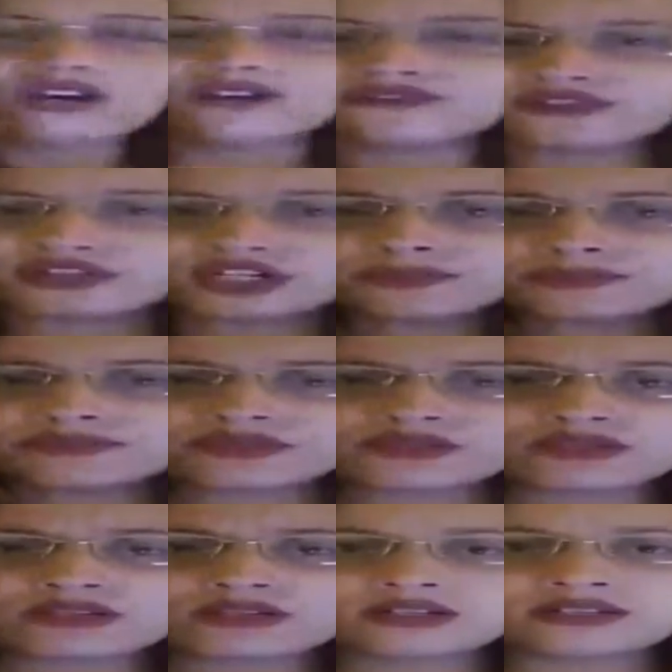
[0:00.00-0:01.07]

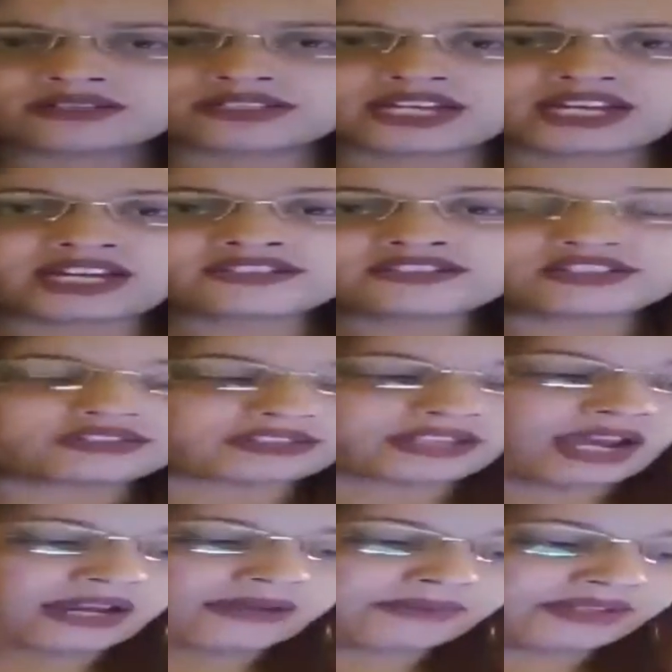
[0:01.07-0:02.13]
Forms the
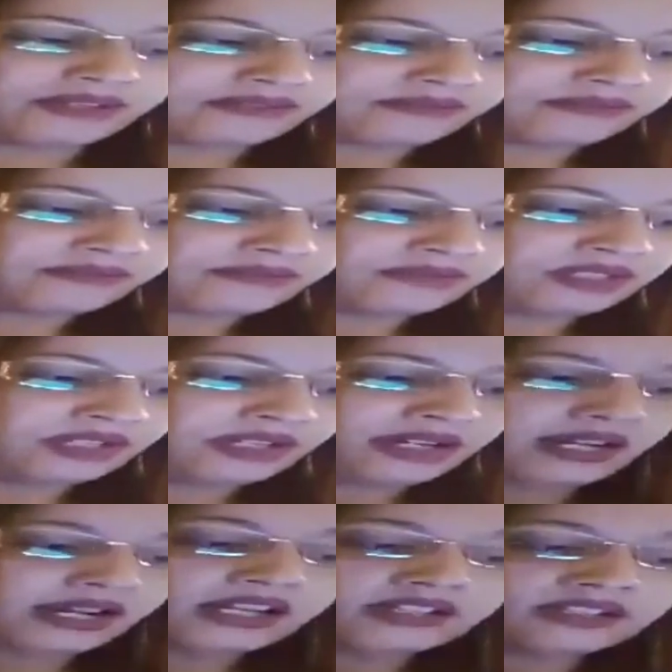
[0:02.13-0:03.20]
entertainment.
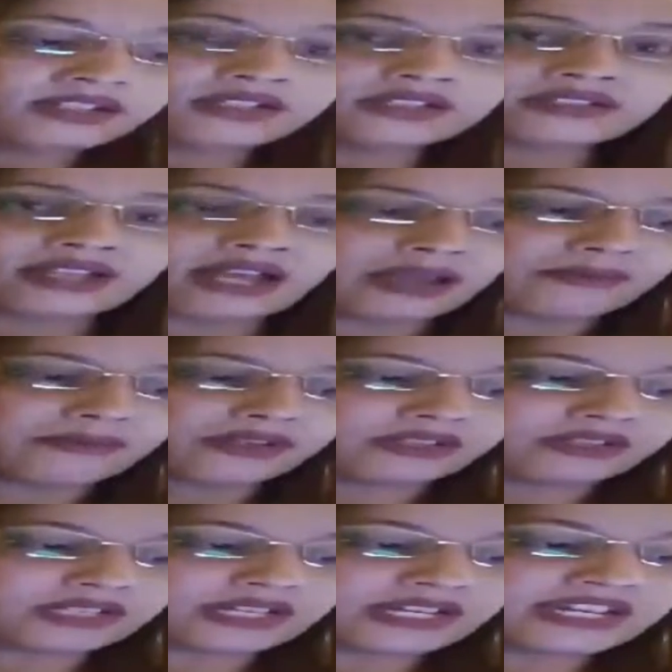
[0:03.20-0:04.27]

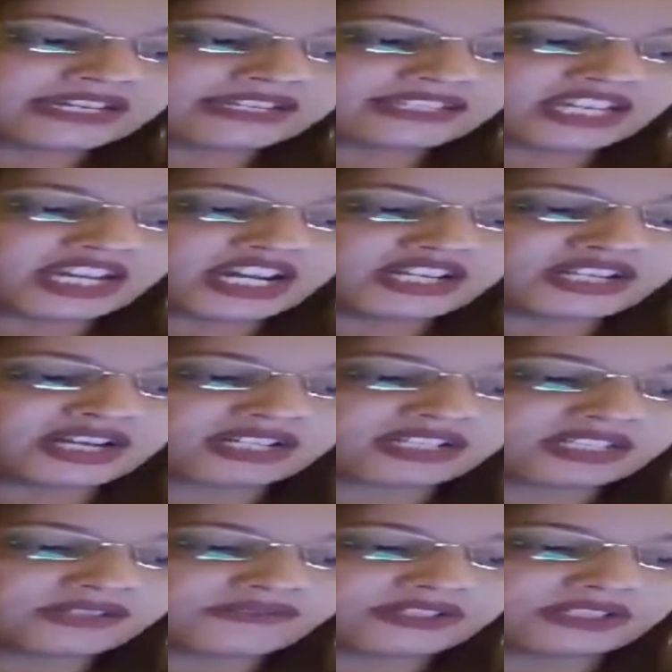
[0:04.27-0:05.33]
Entertainment is any
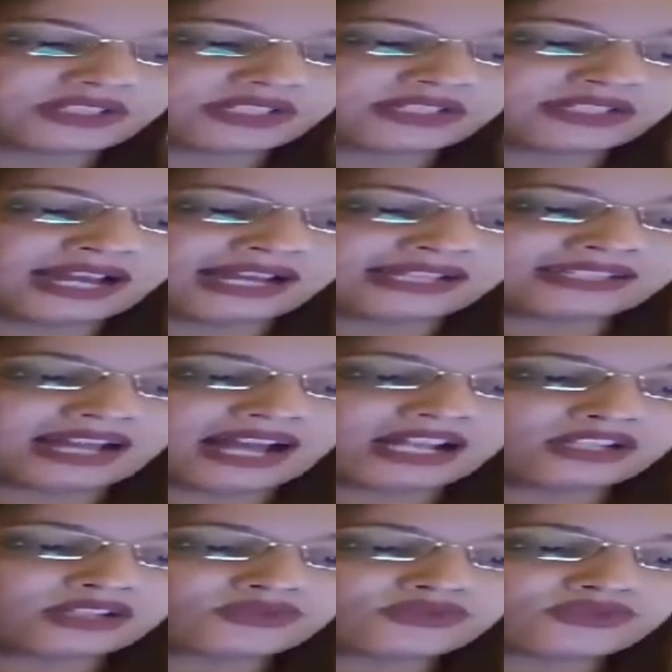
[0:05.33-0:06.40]
activity that
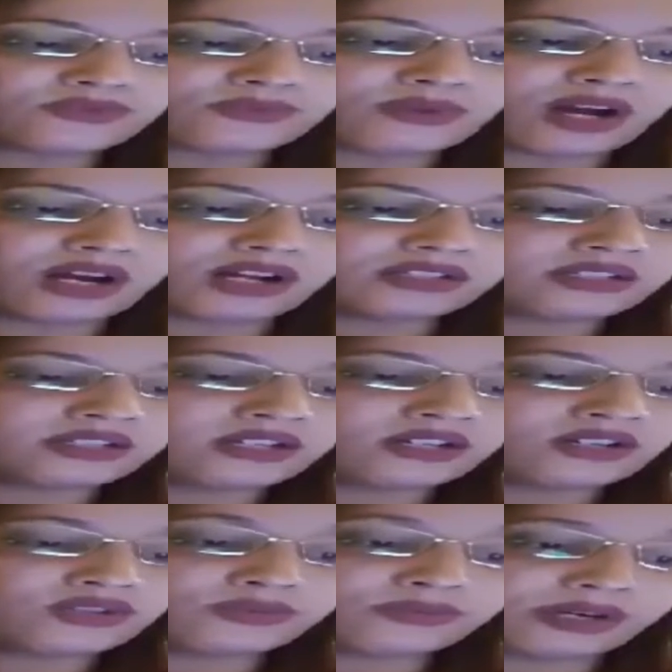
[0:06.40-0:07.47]
allows
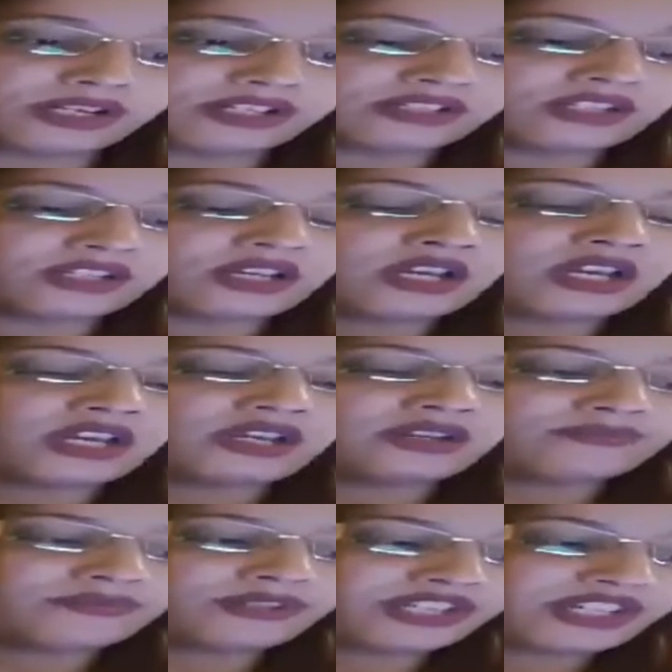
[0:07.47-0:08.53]
human
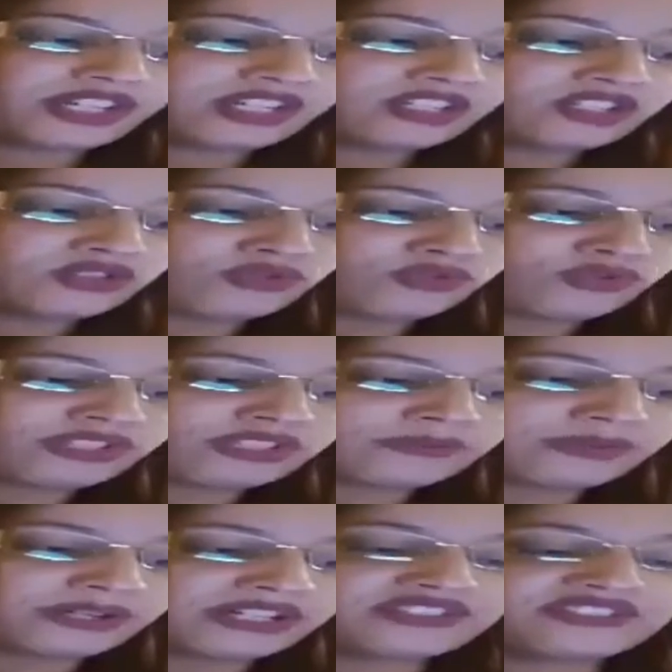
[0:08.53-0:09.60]
begin to
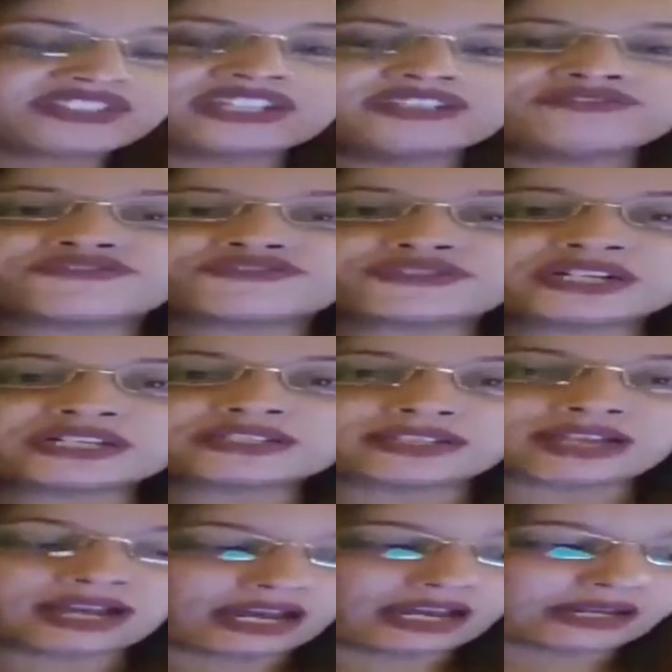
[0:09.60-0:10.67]
spend their free
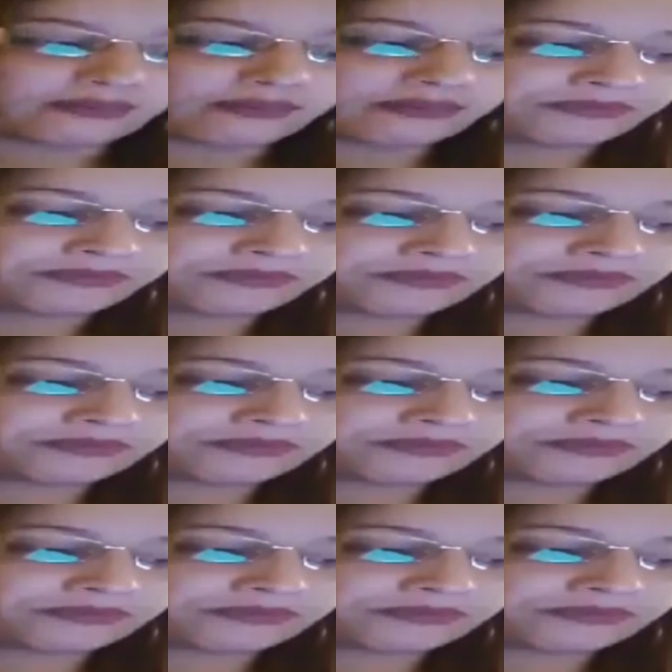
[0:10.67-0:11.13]
time.